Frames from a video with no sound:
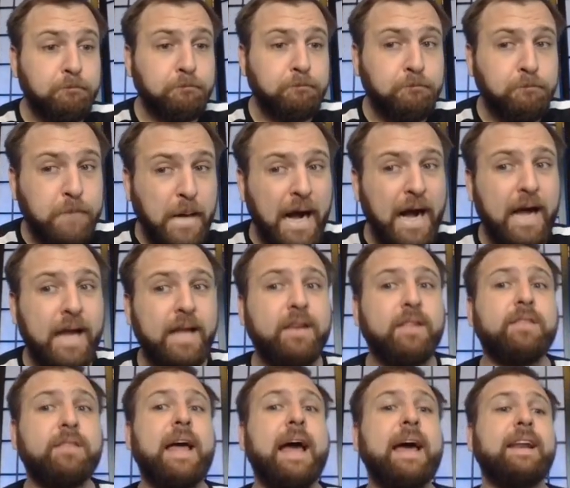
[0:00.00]
But
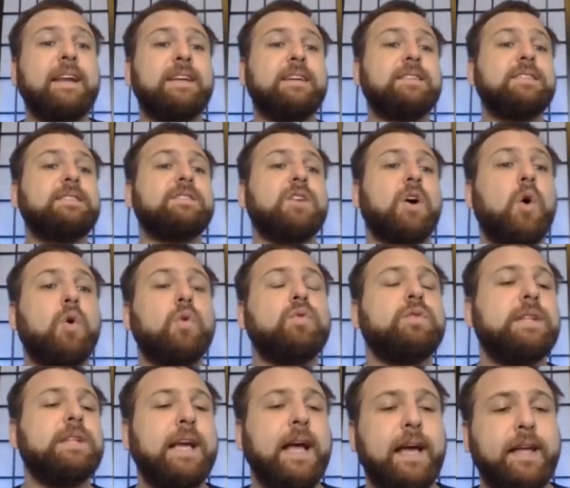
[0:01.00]
that is
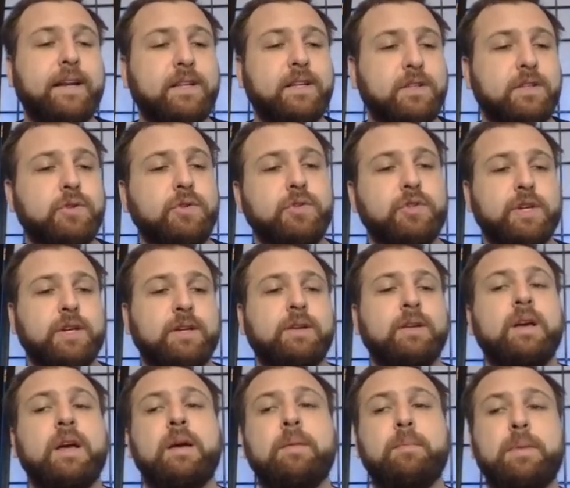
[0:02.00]
only an illusion
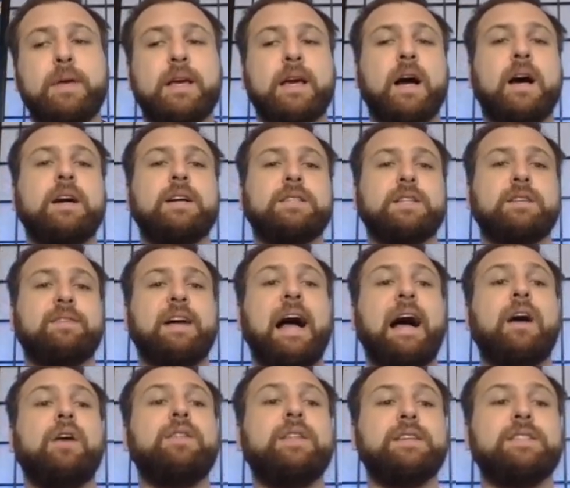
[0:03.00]
because of
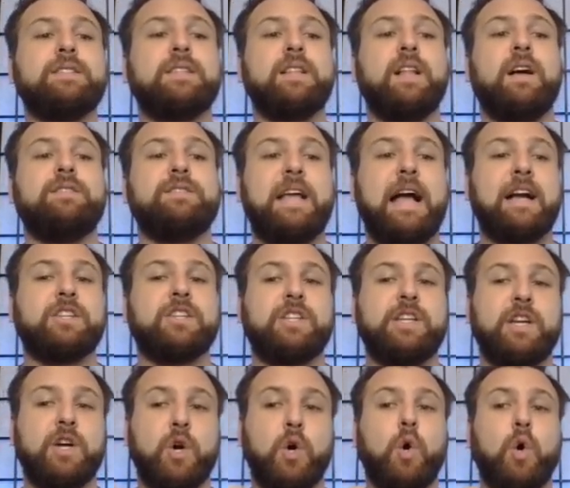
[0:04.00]
how these gloves
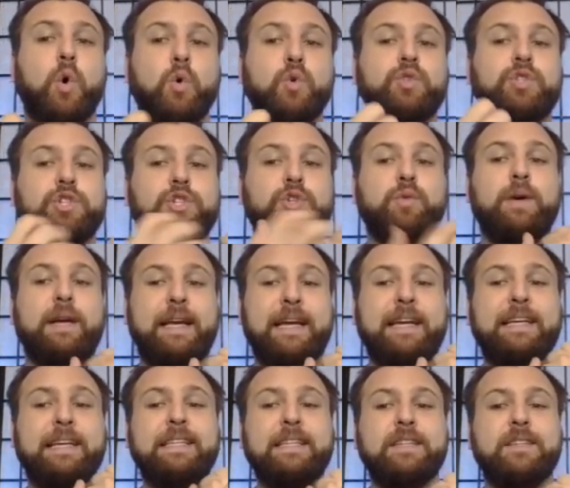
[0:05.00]
actually hold you
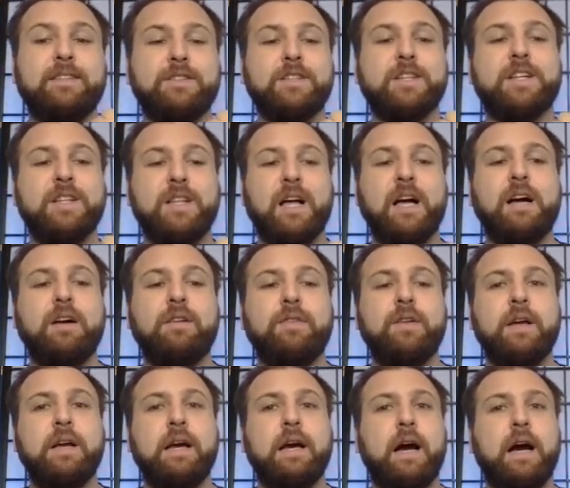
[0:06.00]
in the glove.
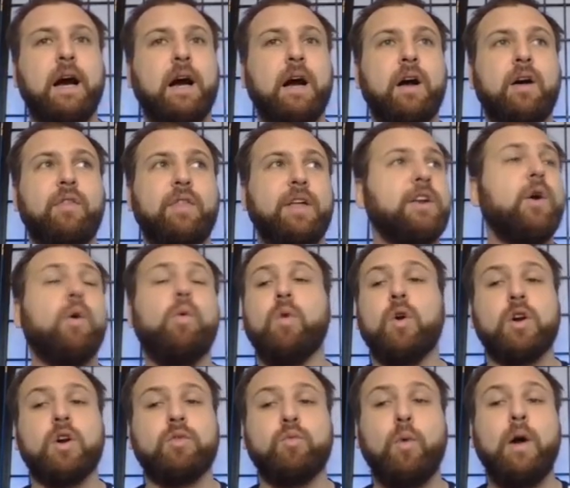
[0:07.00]
Uh, they don't
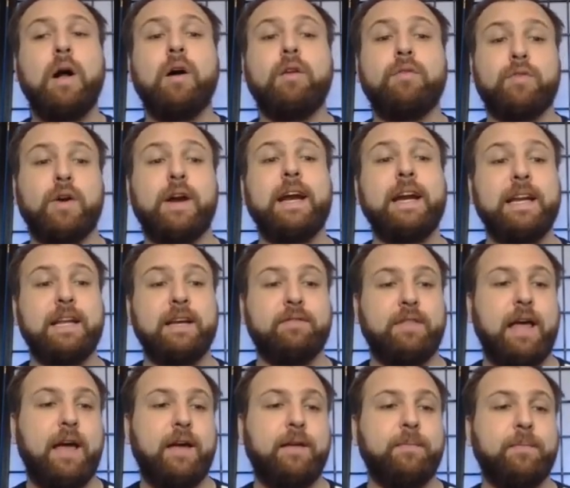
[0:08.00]
work well for any of
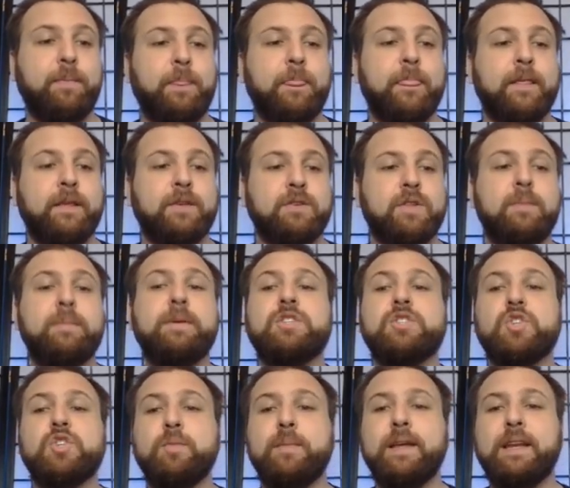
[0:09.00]
that. So let me
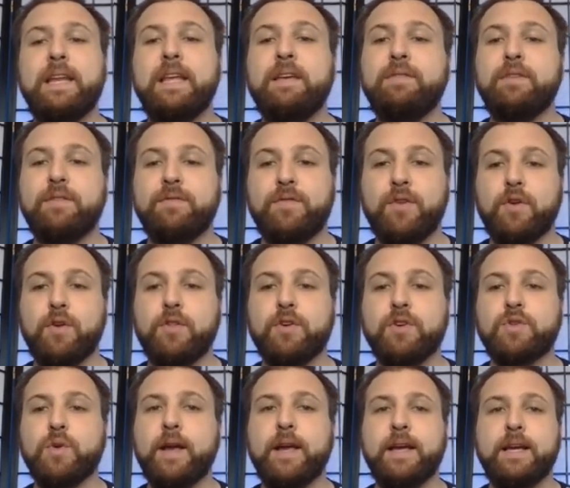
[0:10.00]
zoom in even further
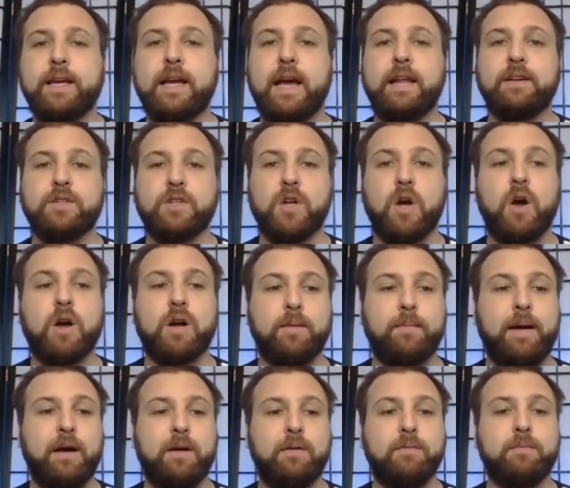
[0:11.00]
so I can kind of talk
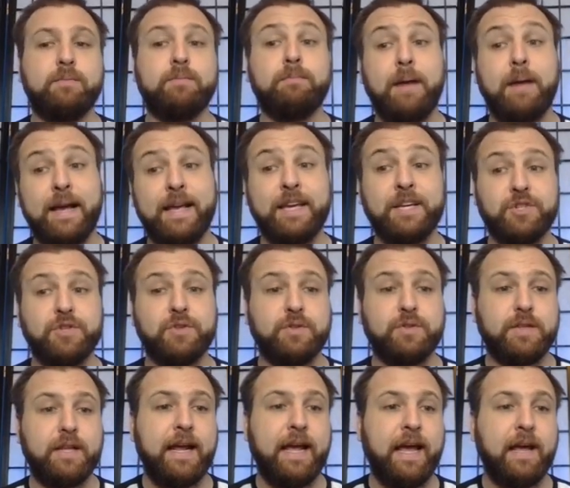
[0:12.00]
about my issues
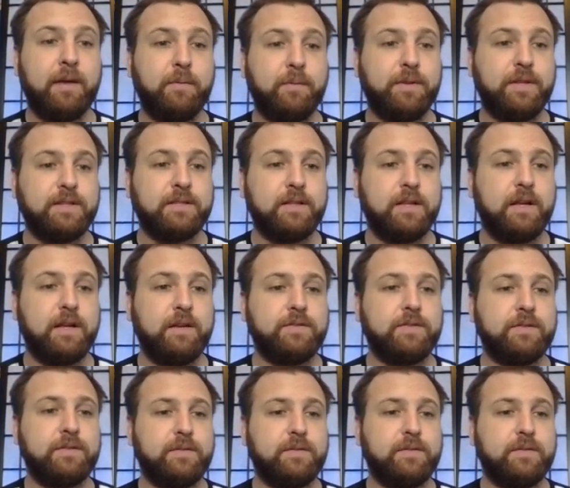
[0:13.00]
that I had with these gloves.